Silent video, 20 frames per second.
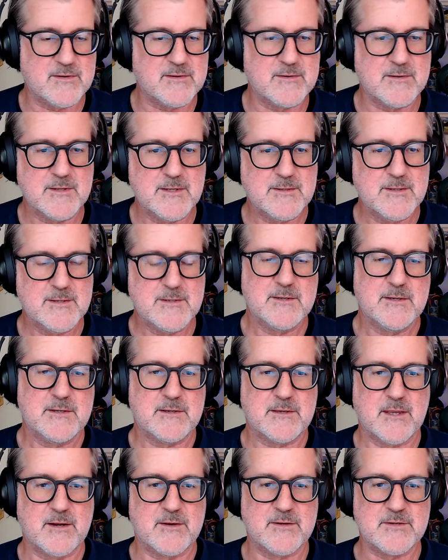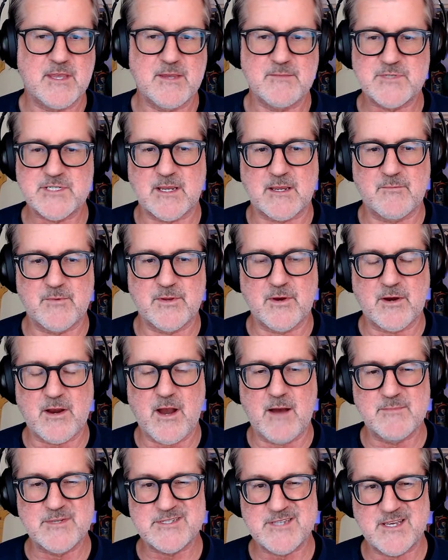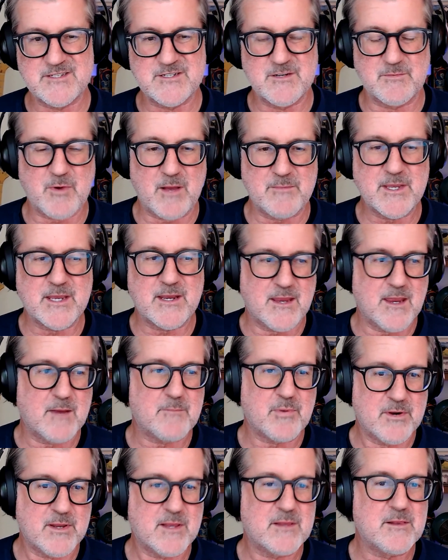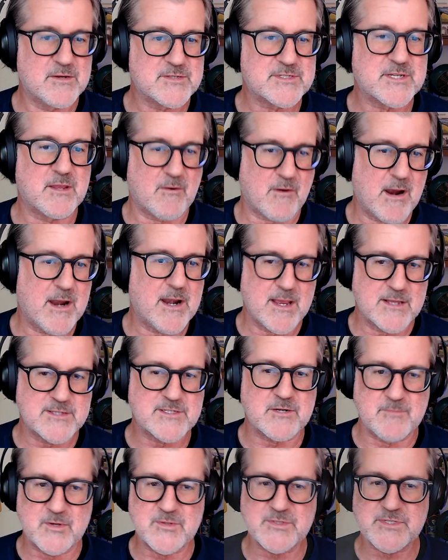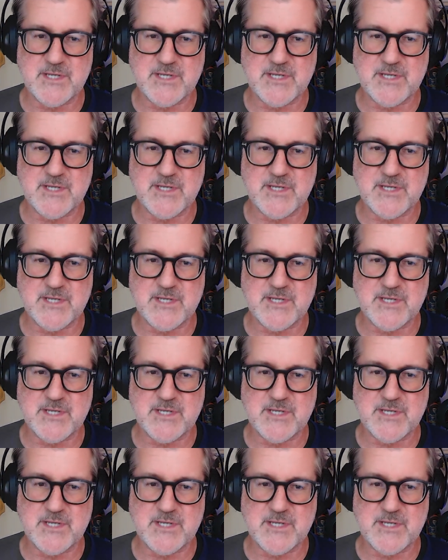And, and keep sticking with your common sense. You're probably going to get pretty close to the right answer most